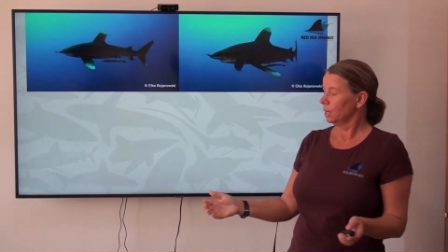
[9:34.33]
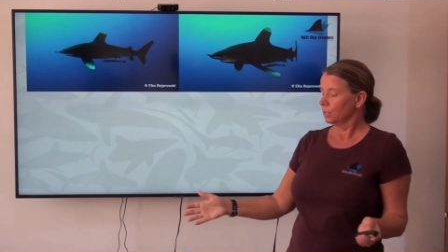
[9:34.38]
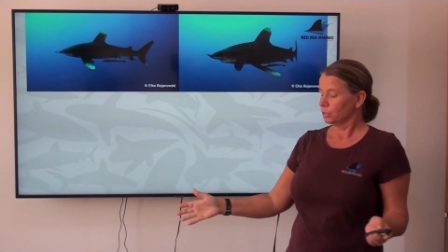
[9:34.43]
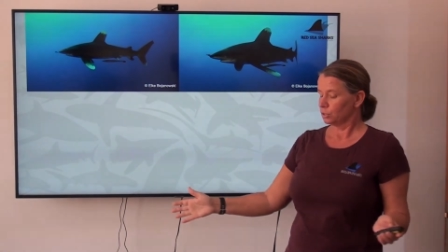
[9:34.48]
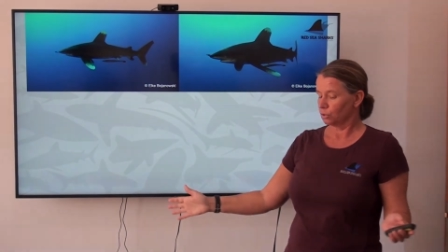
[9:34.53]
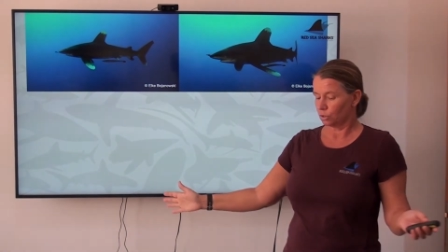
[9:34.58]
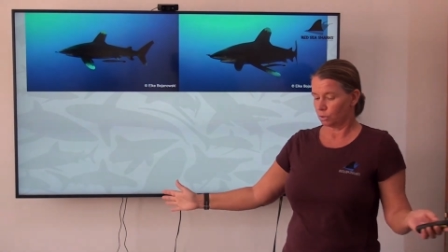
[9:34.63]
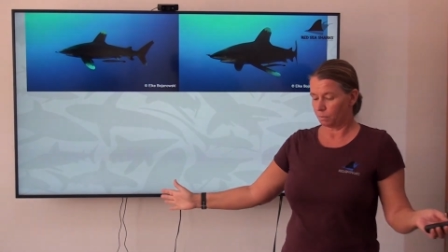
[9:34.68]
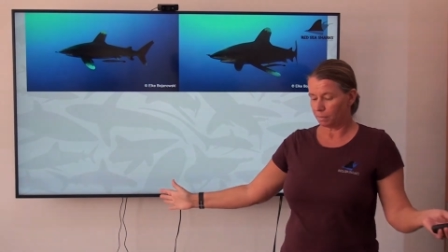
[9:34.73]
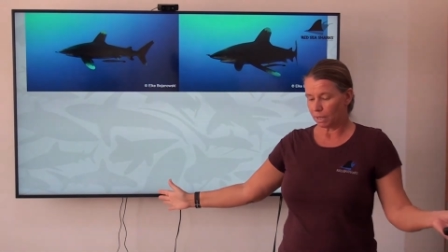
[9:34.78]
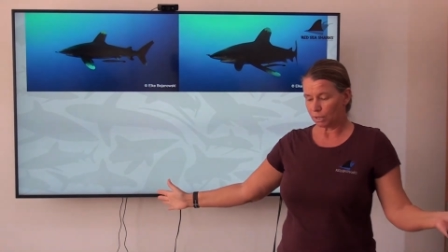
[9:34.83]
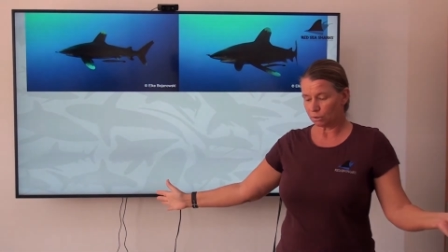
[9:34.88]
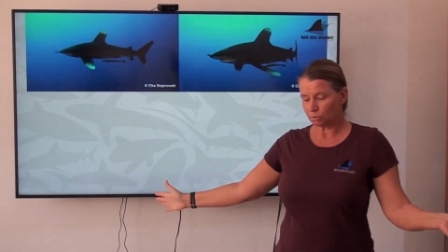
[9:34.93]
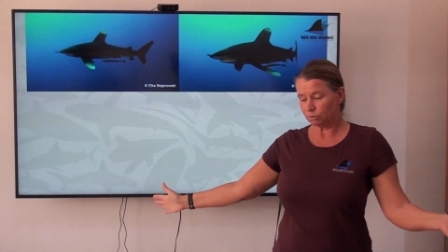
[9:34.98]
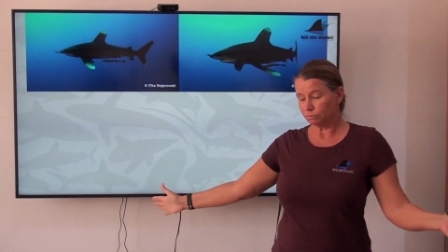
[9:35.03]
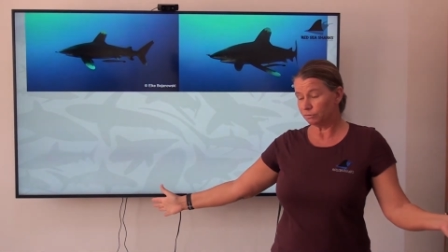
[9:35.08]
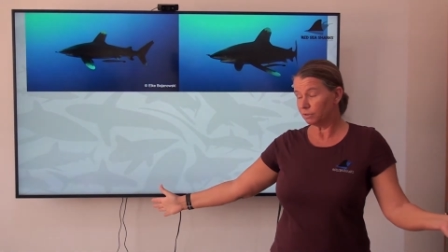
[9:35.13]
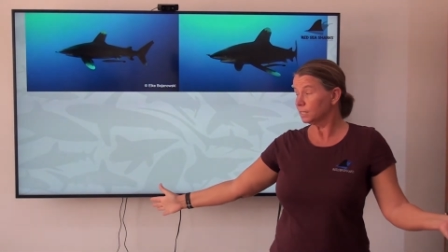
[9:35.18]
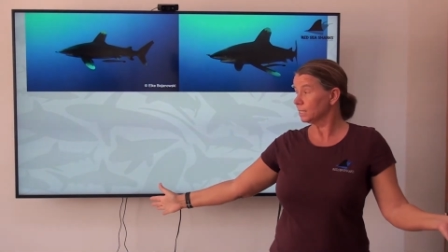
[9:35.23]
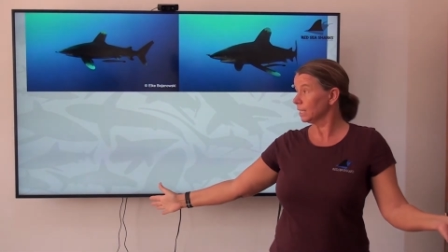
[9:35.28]
So the
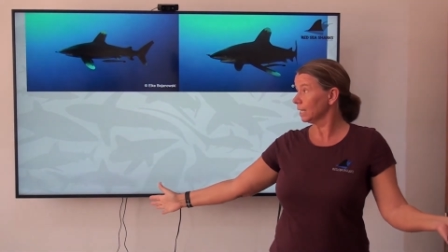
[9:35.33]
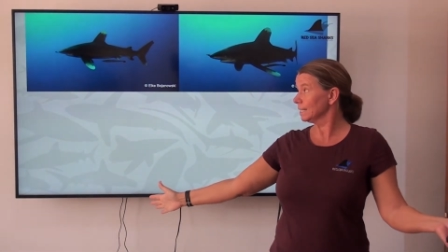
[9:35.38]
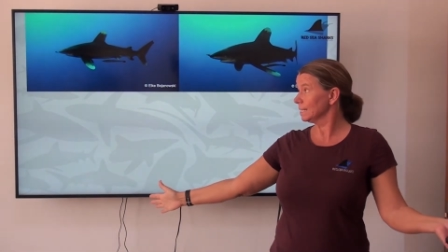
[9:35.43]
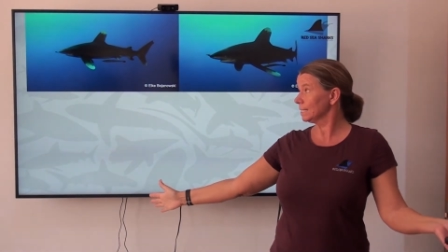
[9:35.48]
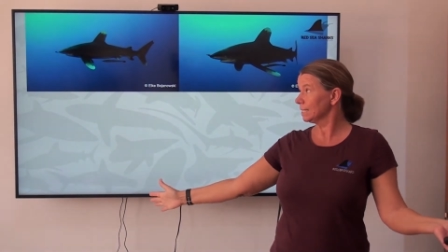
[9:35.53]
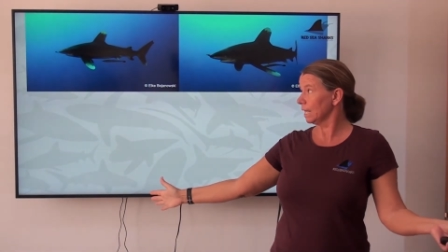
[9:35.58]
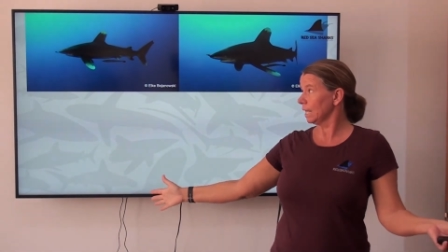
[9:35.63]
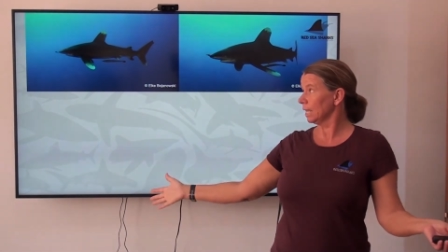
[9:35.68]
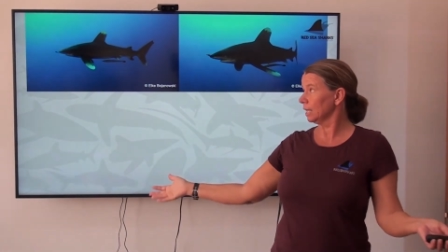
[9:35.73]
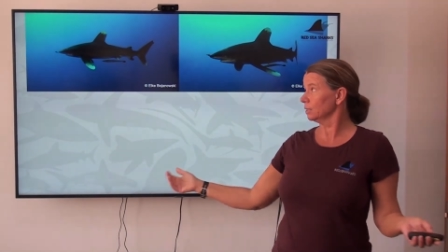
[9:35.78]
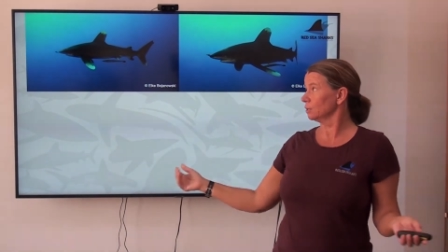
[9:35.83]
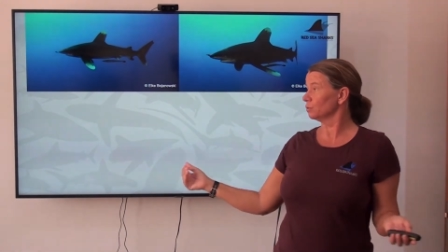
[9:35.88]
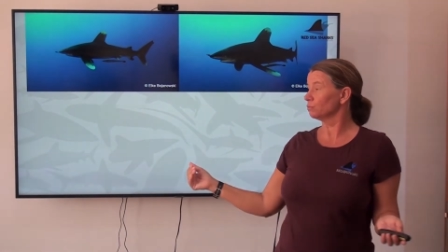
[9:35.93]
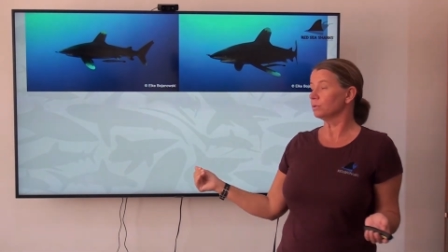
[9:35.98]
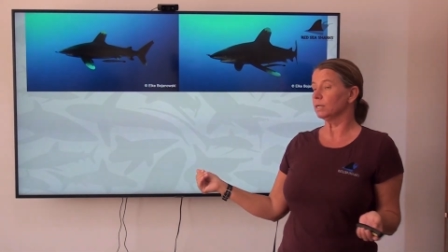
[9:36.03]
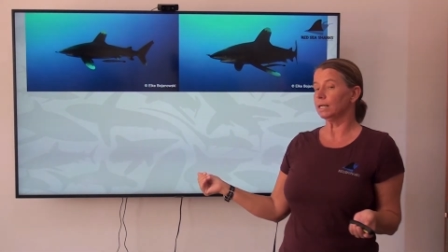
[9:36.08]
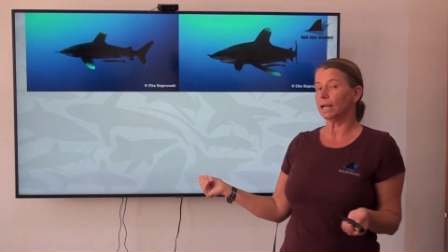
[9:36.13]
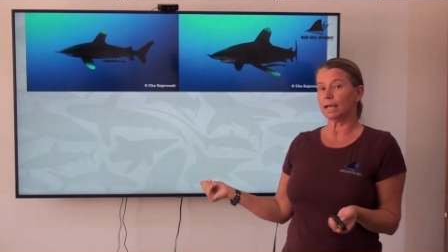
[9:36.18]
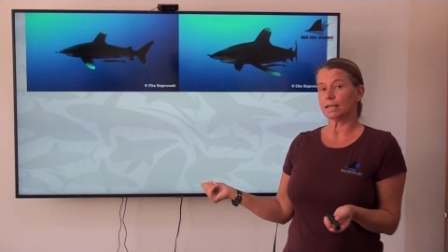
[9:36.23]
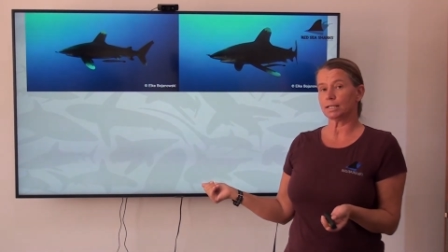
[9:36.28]
pectoral fins are staying in the
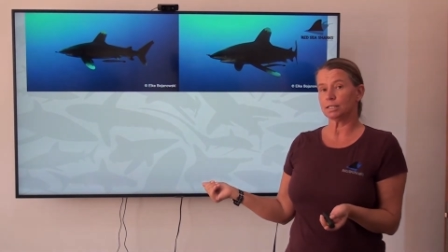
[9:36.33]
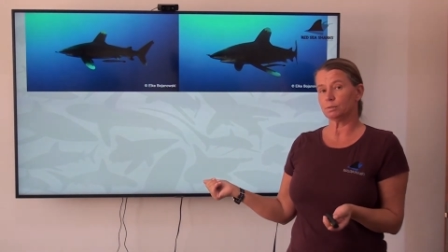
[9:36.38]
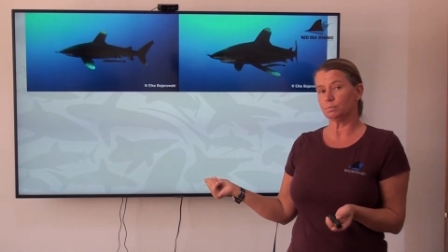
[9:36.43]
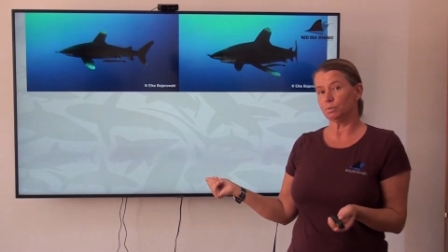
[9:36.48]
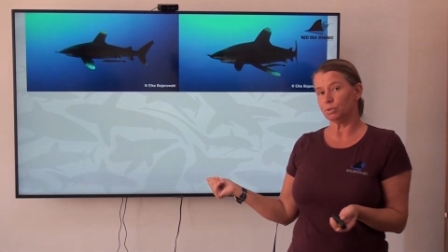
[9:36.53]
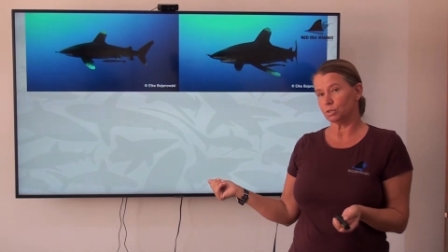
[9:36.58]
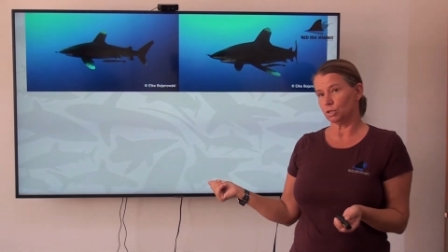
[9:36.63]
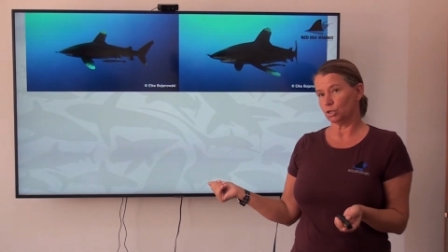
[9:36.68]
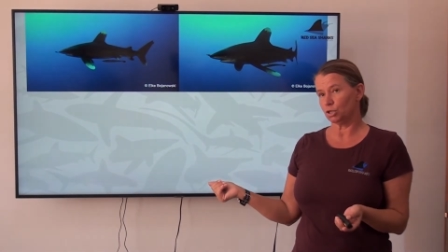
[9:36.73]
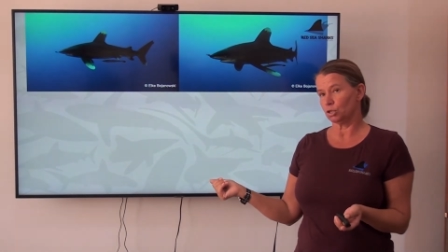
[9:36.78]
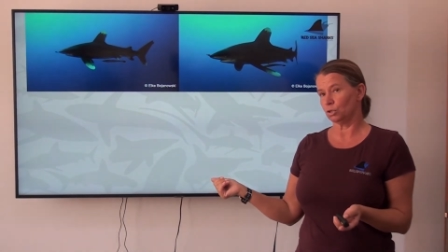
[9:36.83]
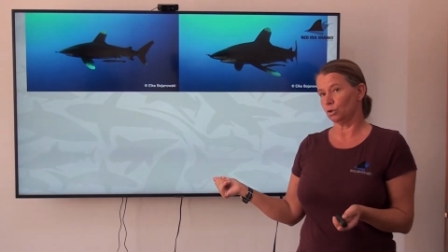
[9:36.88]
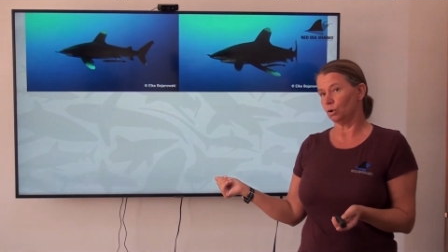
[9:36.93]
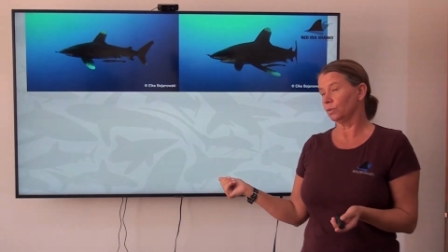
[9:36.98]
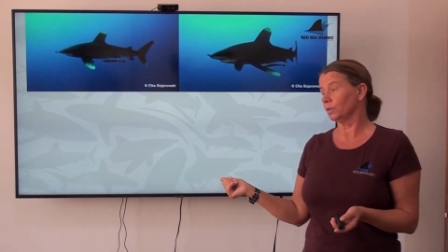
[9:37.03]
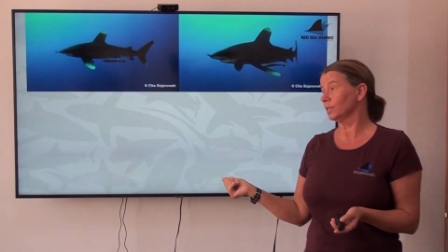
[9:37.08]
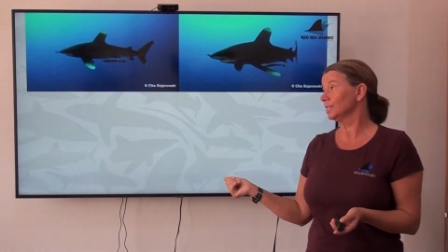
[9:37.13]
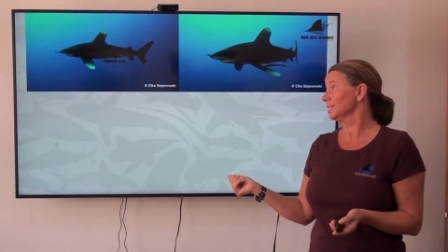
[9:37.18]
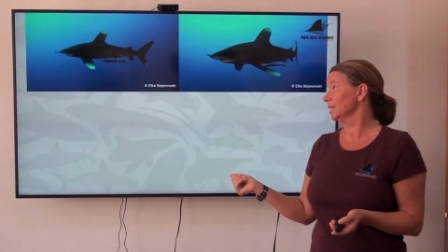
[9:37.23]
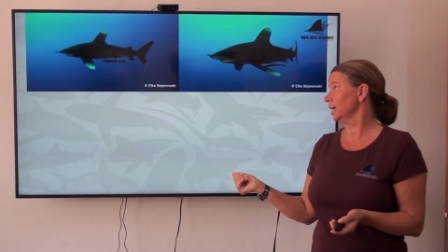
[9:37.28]
relaxed position
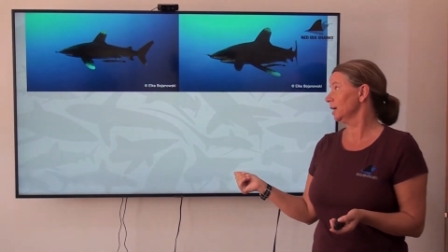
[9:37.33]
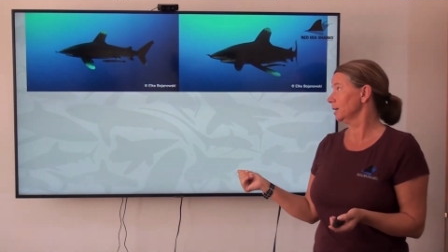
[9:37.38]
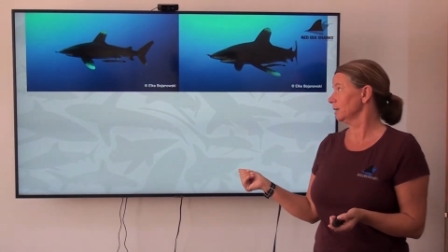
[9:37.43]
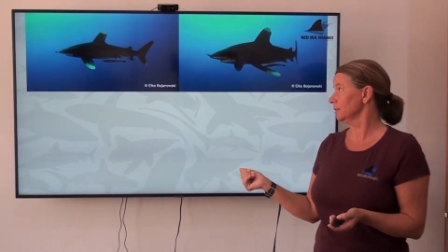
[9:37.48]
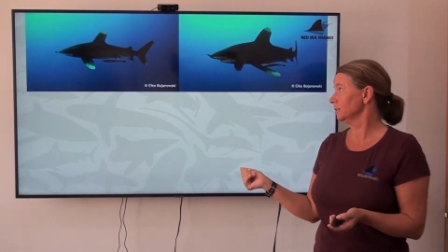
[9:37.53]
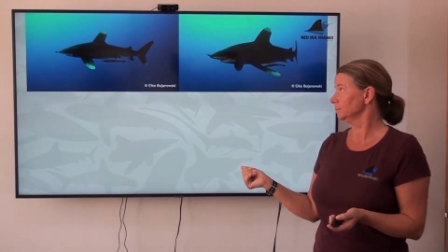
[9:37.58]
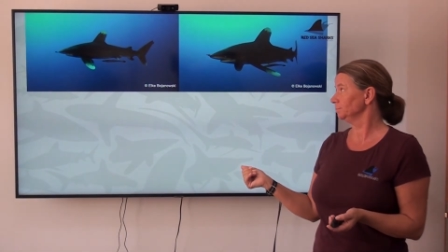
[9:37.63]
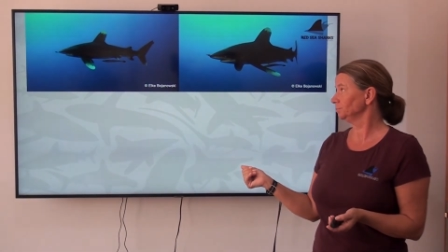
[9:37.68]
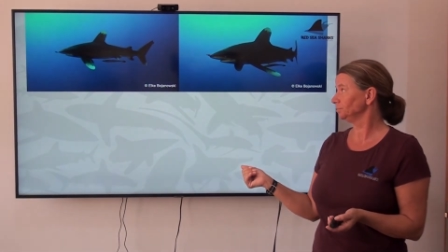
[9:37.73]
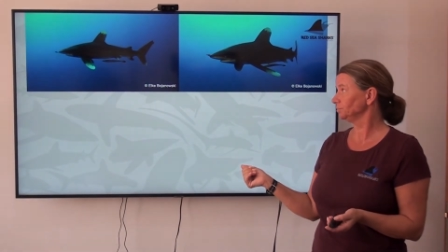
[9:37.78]
on the side.